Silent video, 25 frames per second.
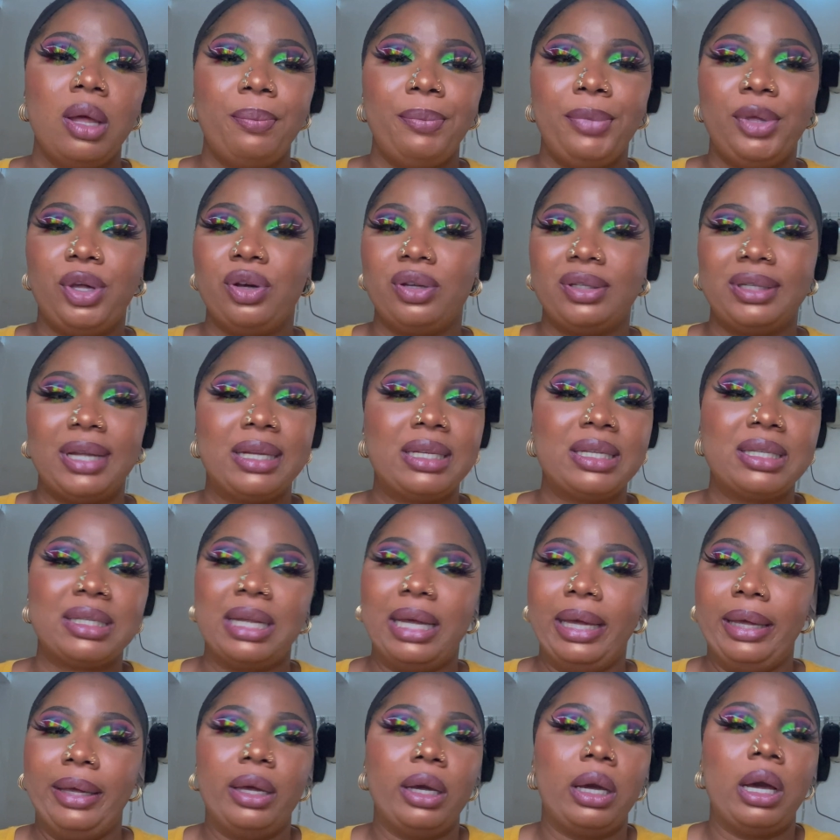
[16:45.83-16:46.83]
because that is
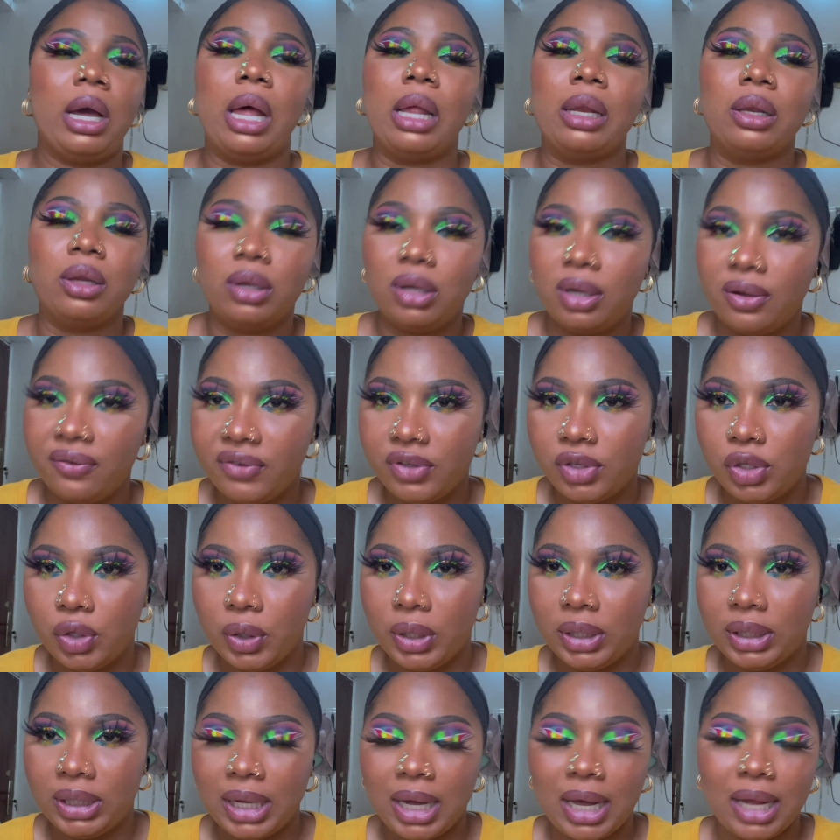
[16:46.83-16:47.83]
like another video
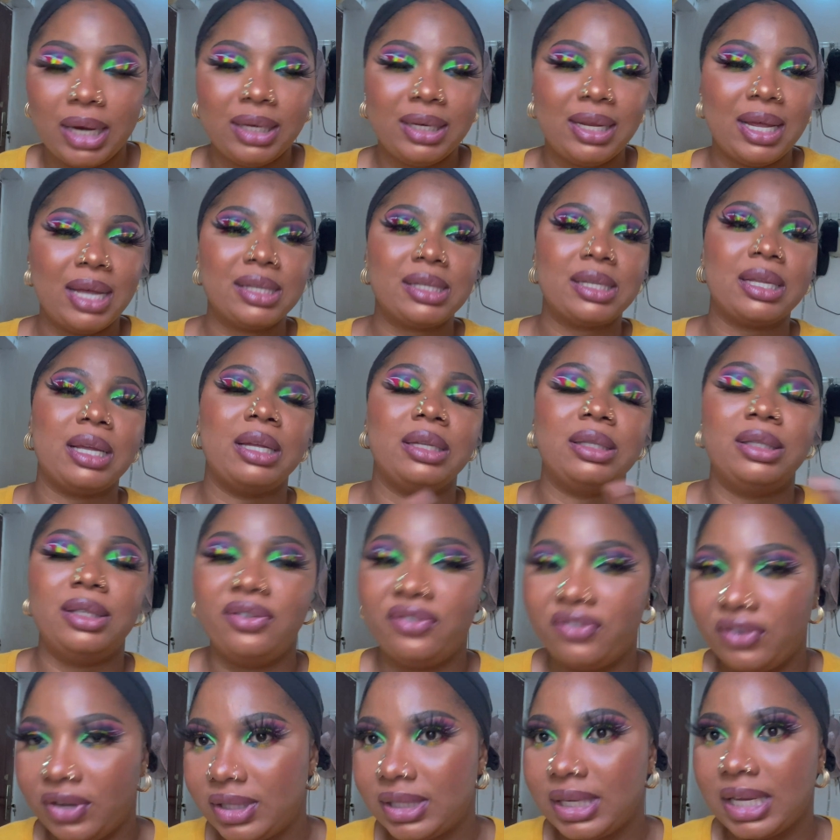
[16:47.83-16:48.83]
entirely that's a
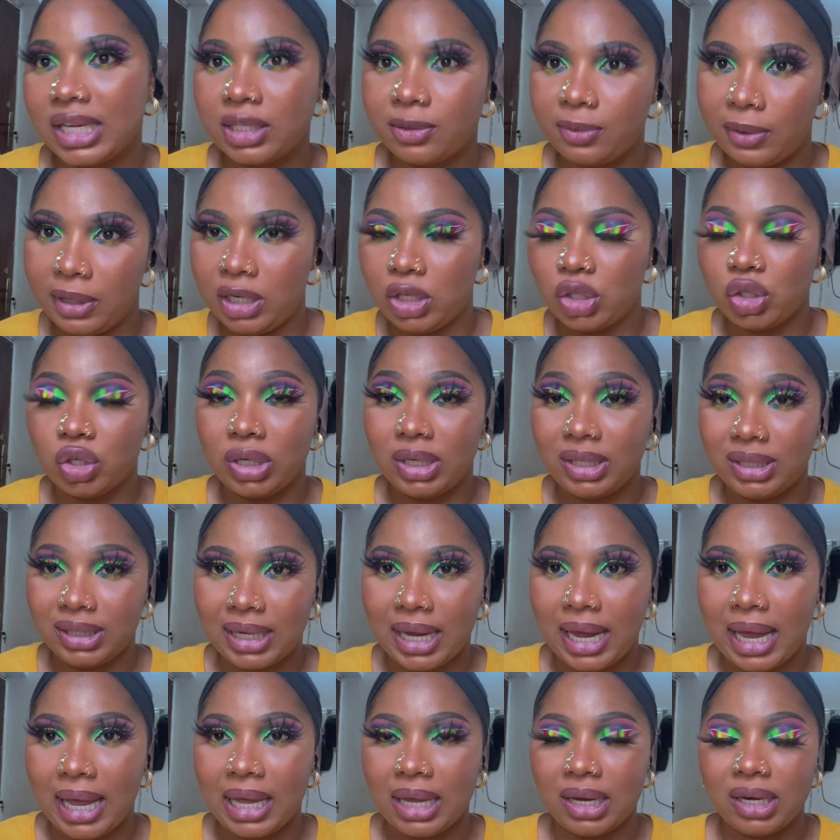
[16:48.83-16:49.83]
different explanation
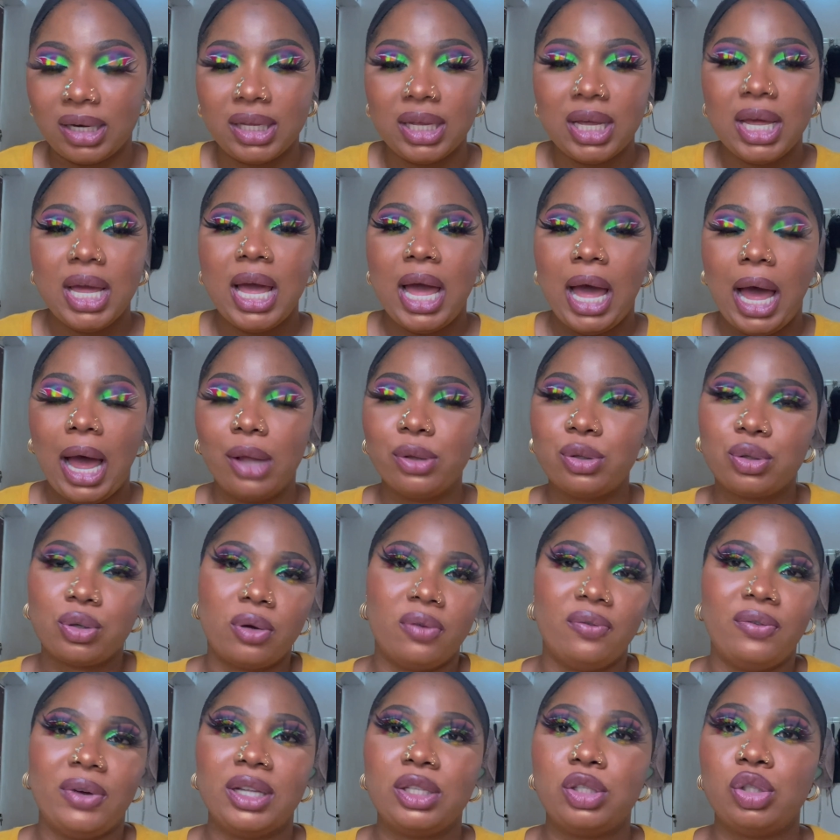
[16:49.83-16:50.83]
entirely how to
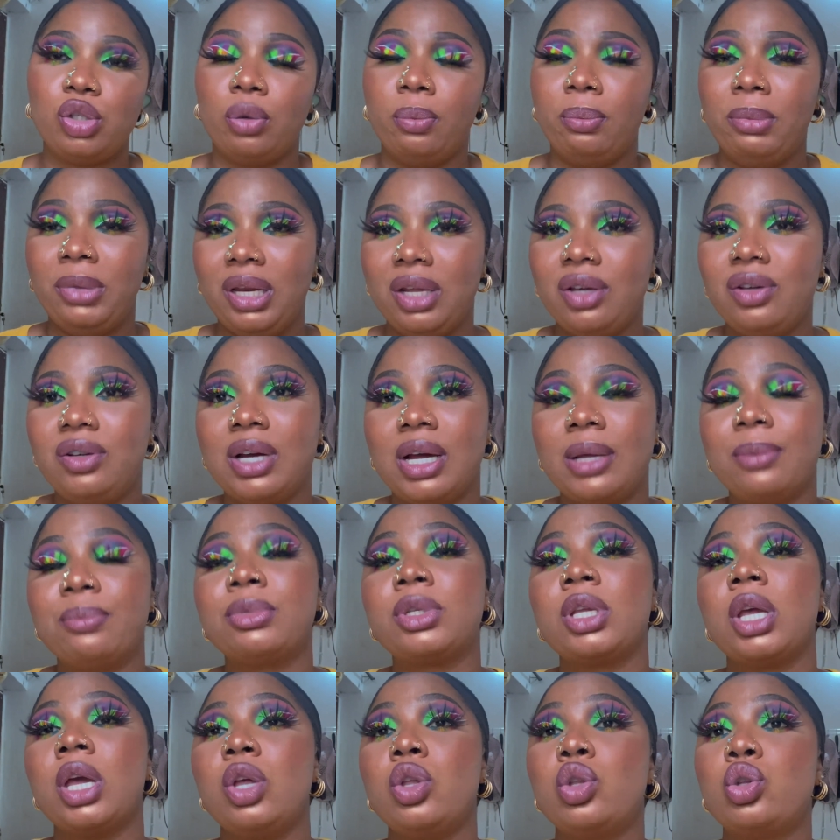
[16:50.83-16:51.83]
convert your
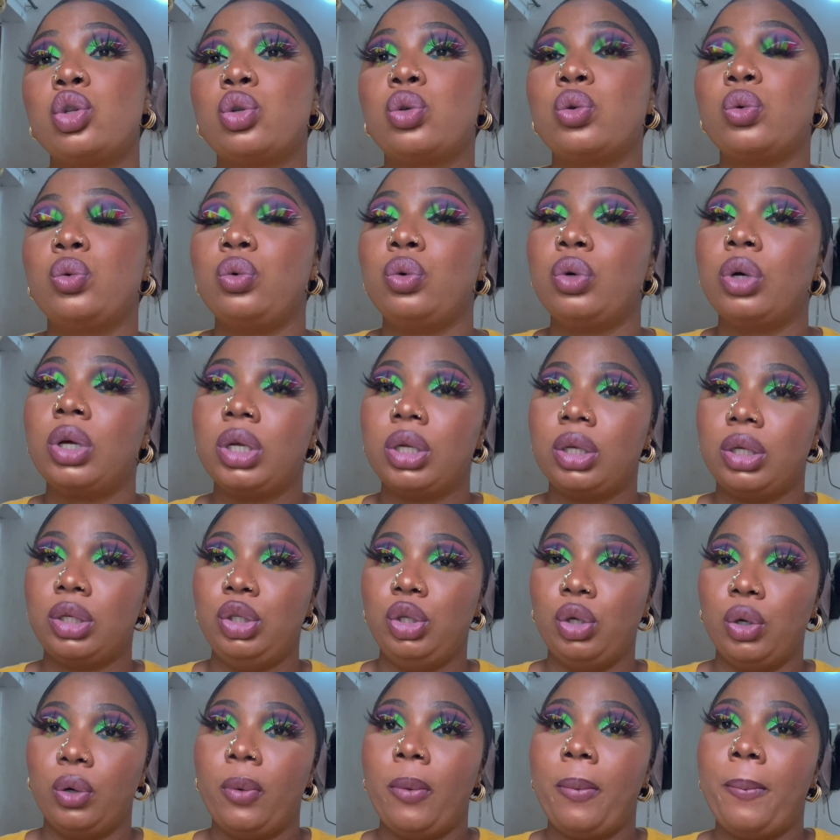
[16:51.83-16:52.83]
milligrams to
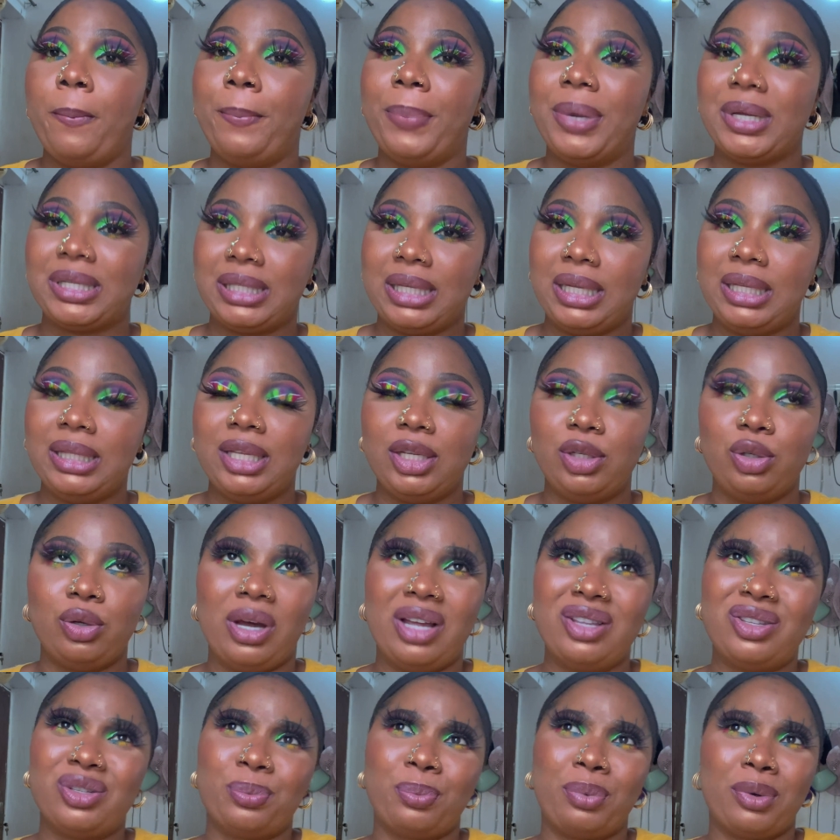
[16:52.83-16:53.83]
your percentage or
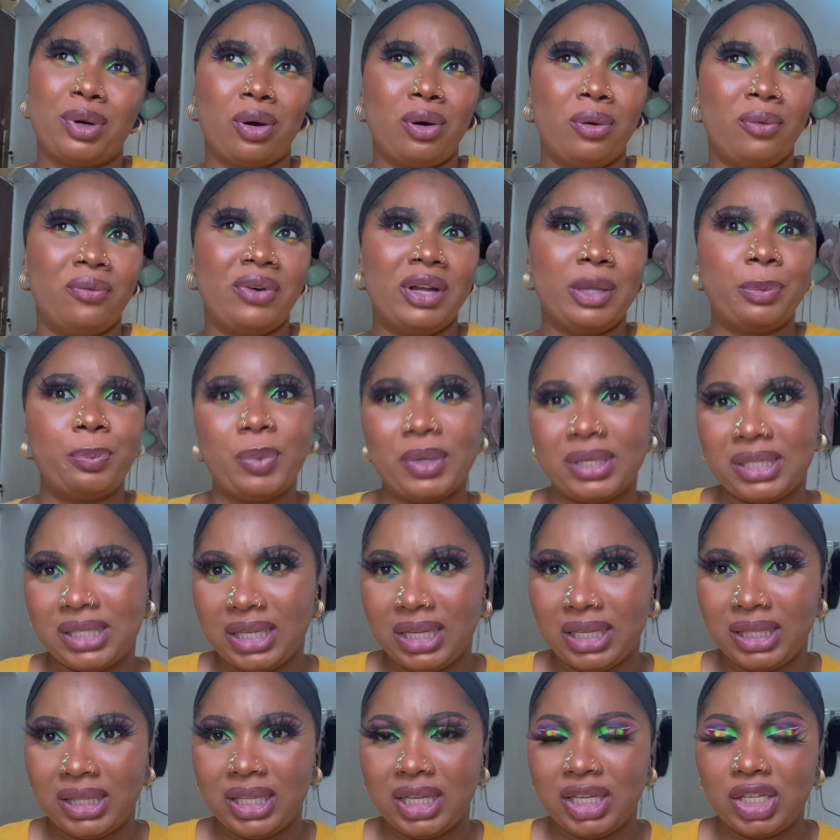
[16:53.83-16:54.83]
how to convert
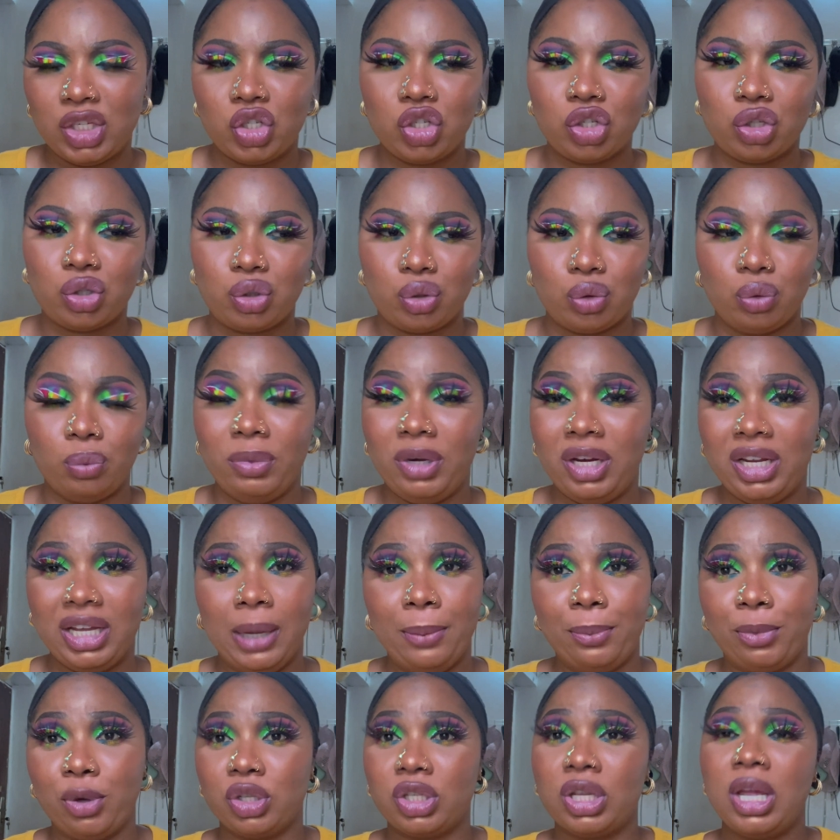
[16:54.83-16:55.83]
percentage to
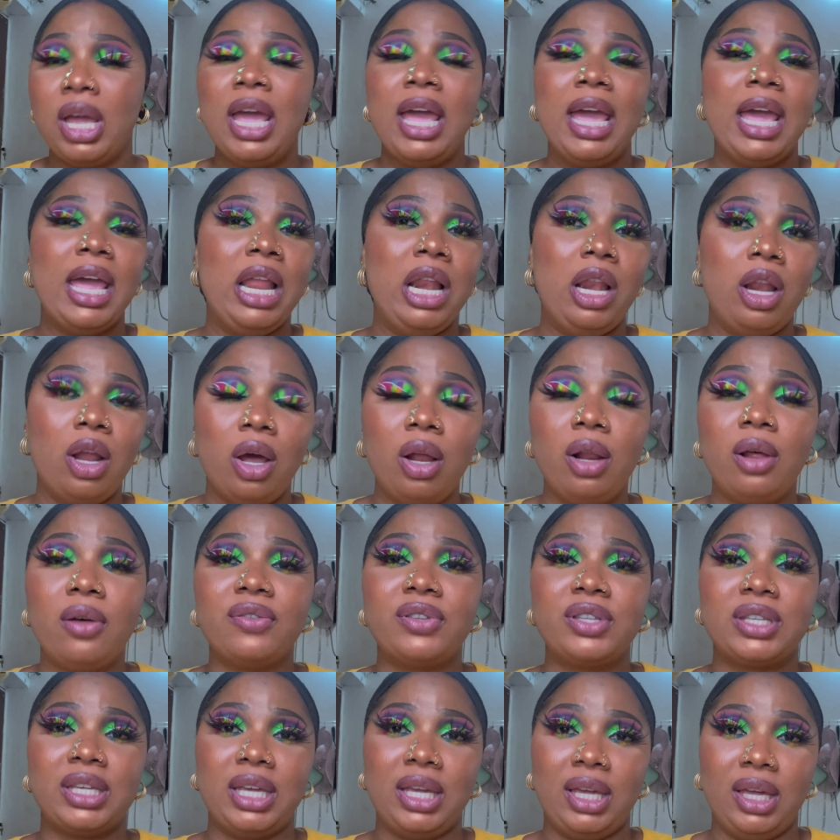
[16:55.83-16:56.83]
milligram because a lot
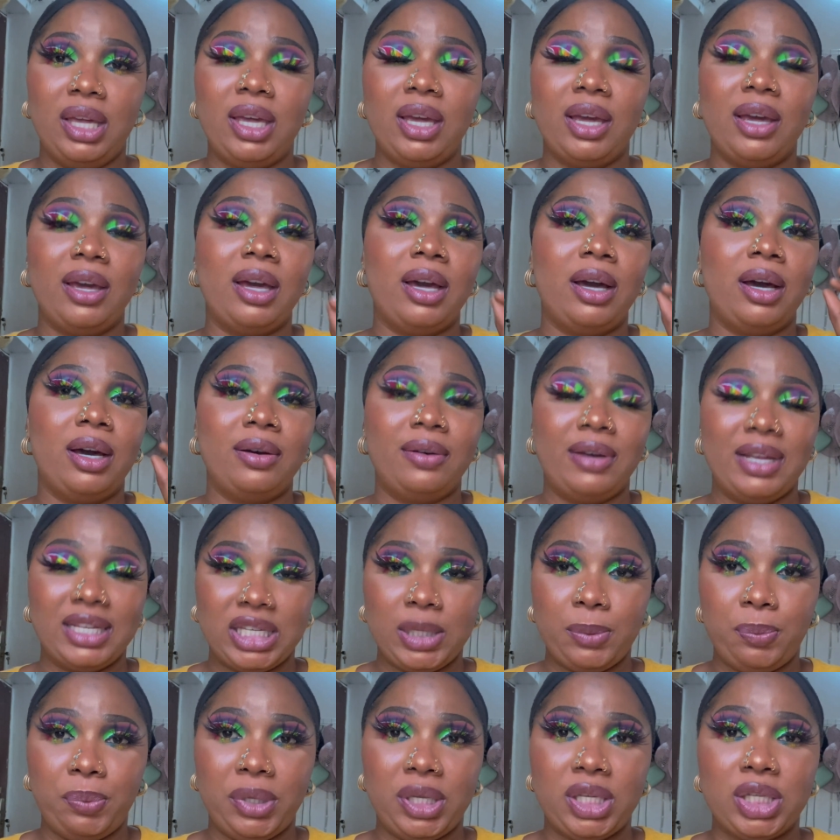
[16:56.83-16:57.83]
of skincare
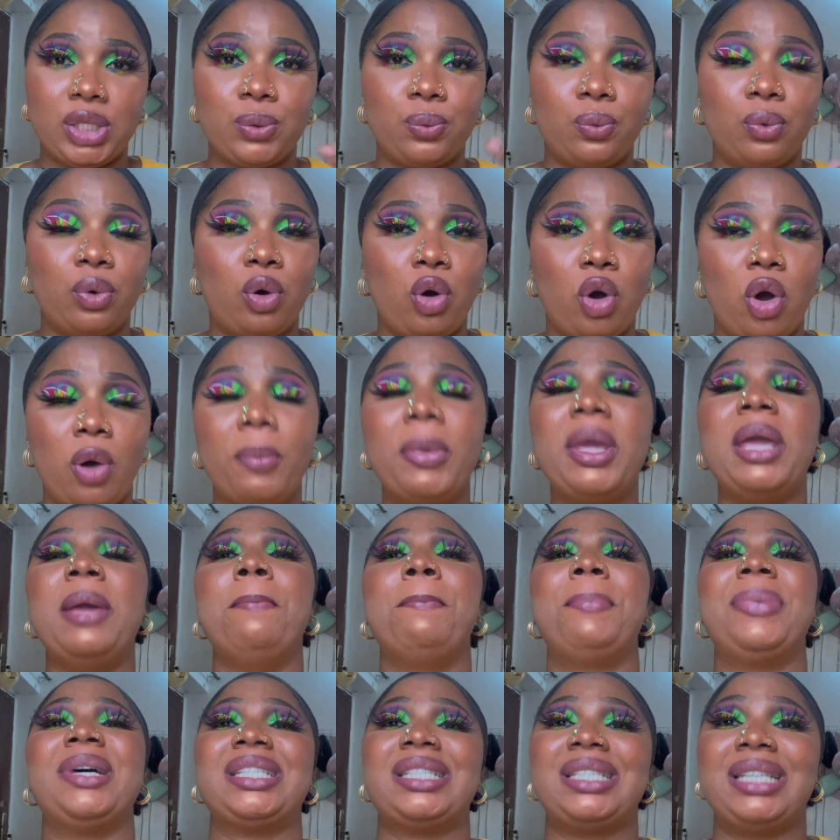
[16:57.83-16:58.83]
recipes will come in
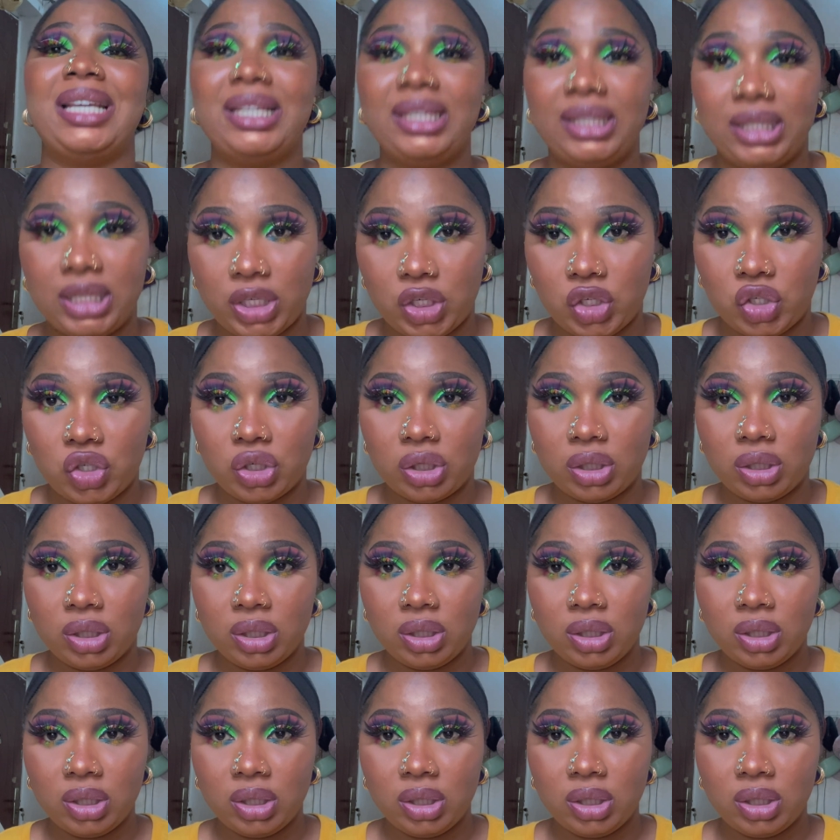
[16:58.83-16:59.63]
percentage